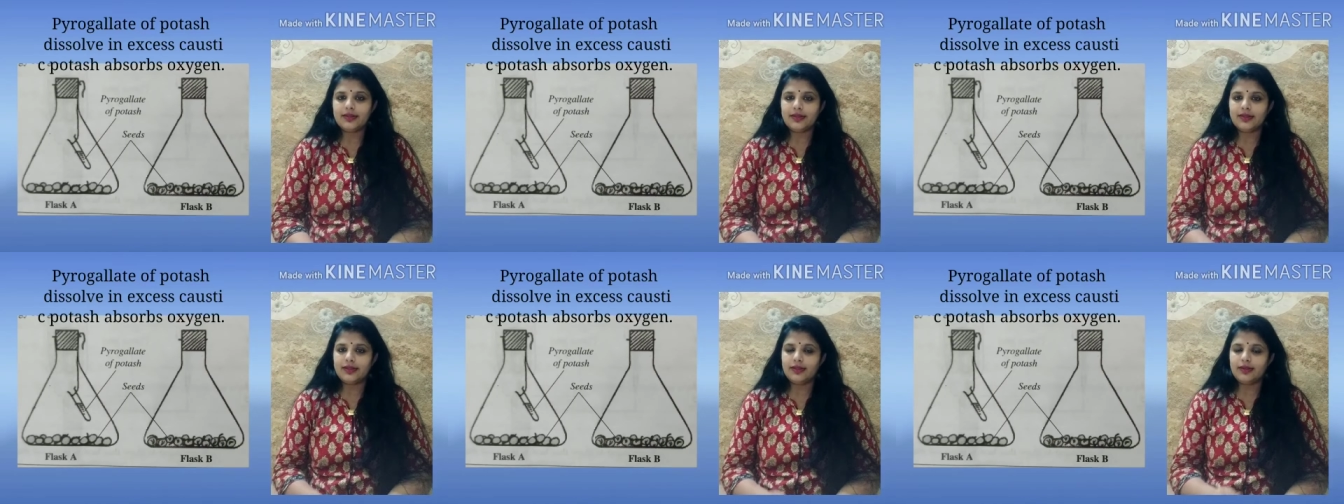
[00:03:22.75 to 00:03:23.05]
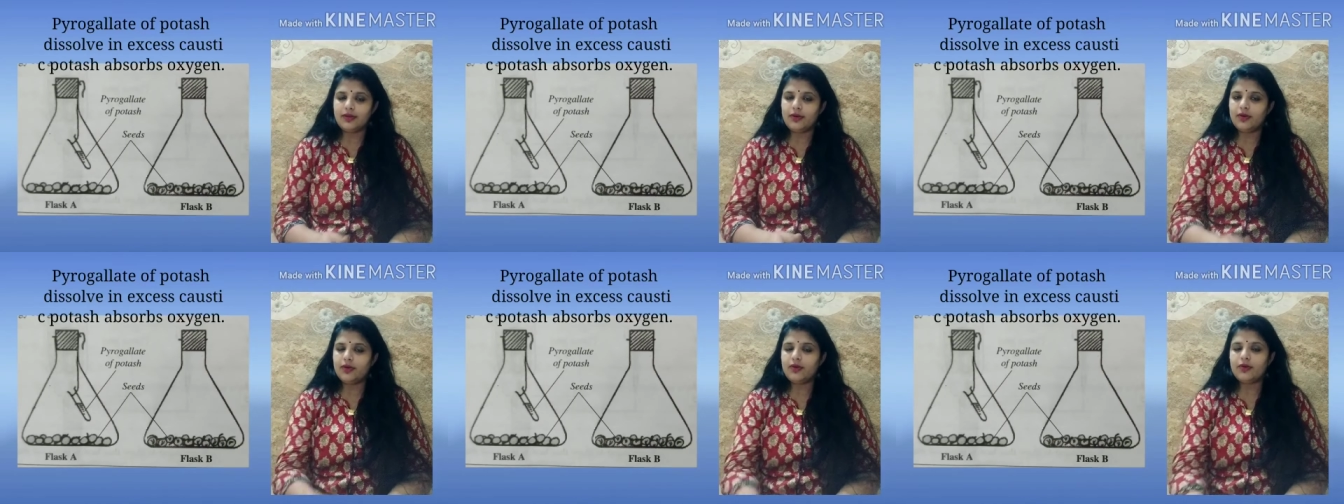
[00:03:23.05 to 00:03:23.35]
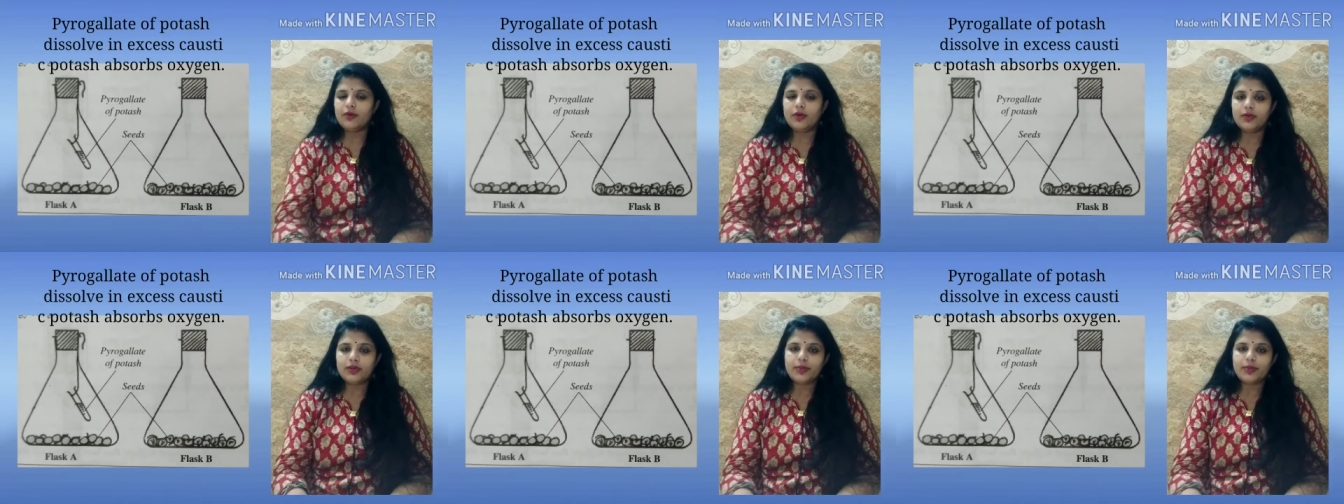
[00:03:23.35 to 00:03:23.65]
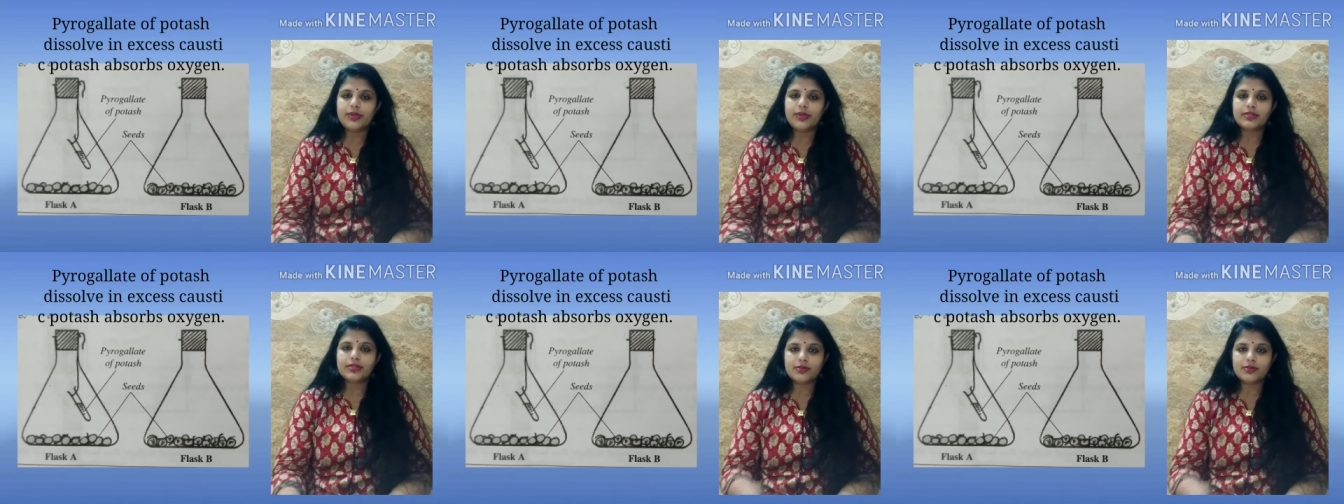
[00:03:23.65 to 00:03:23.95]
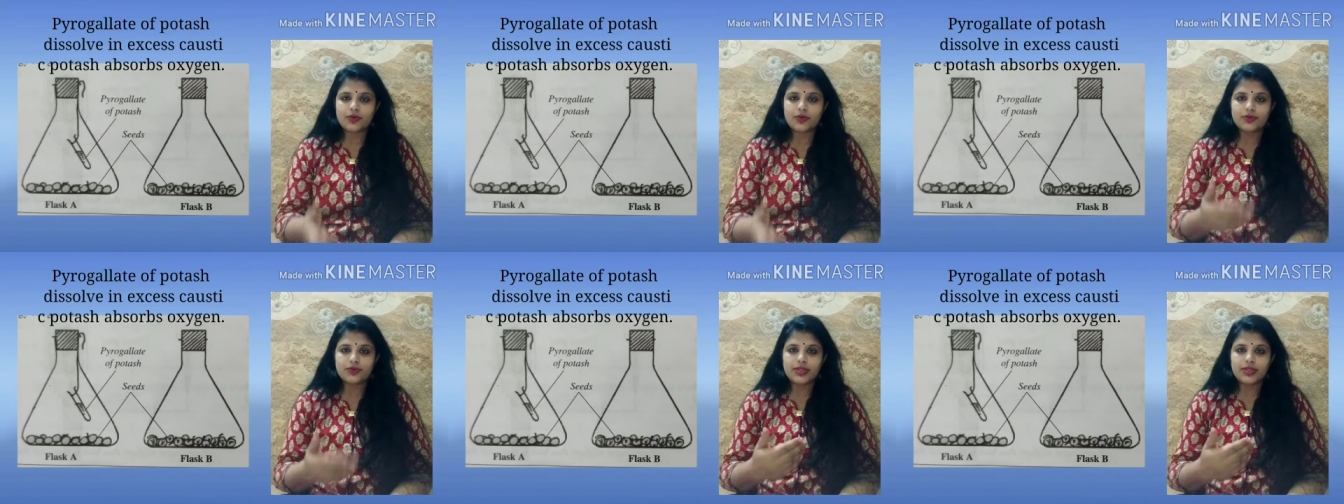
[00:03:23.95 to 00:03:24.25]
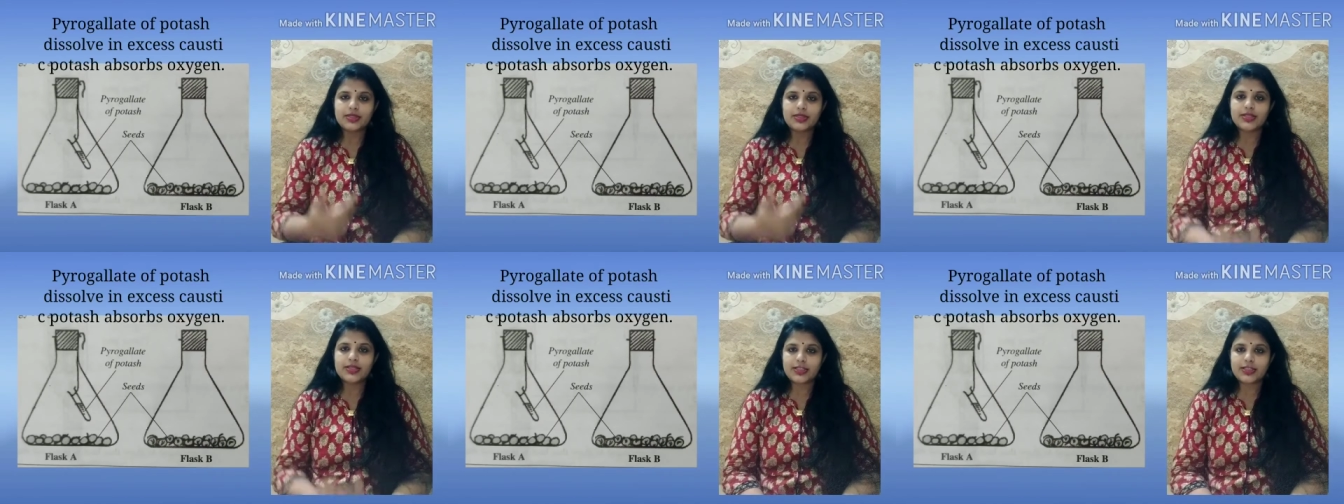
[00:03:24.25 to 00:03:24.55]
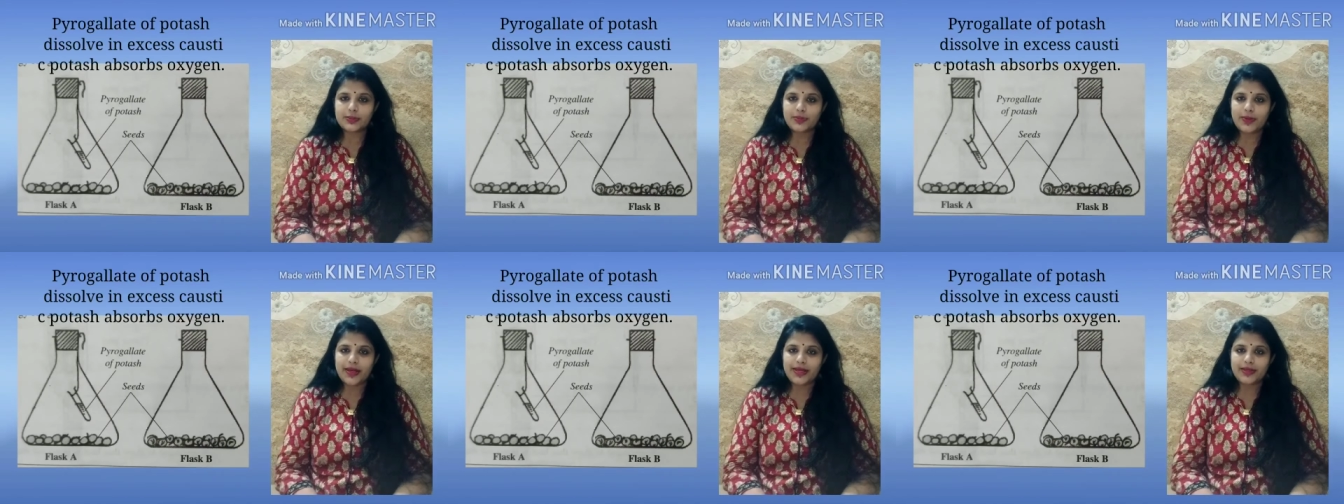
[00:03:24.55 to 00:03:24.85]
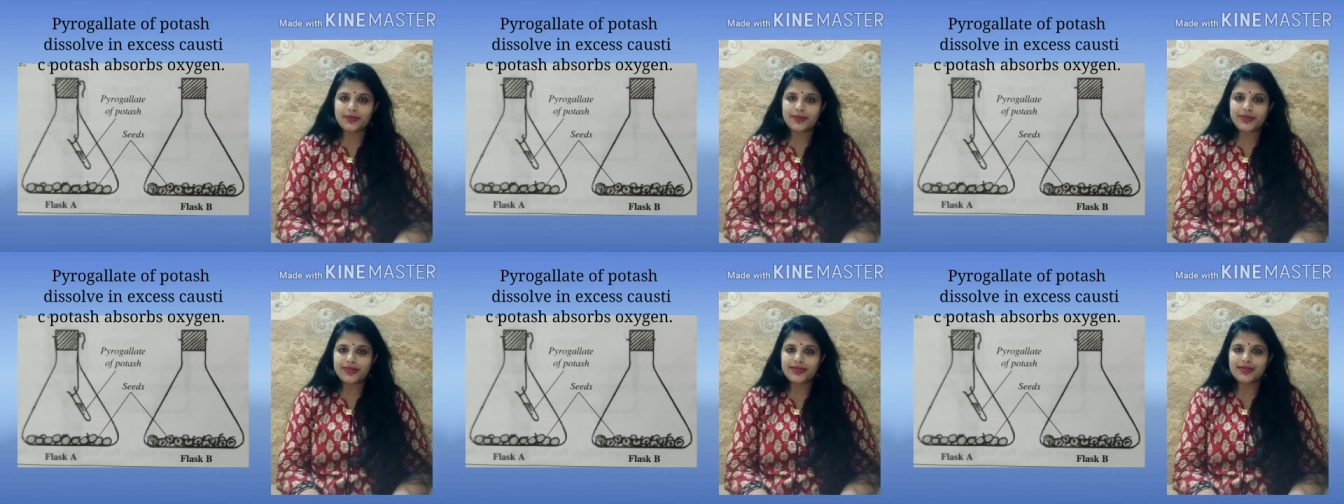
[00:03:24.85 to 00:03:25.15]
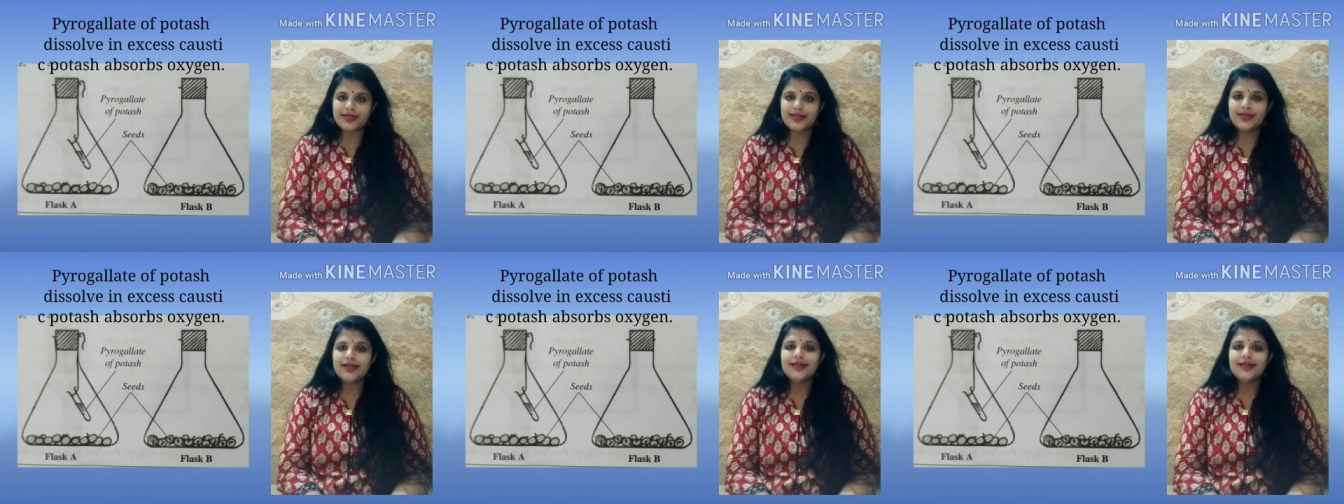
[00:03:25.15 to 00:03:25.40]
on the basis of these experiments.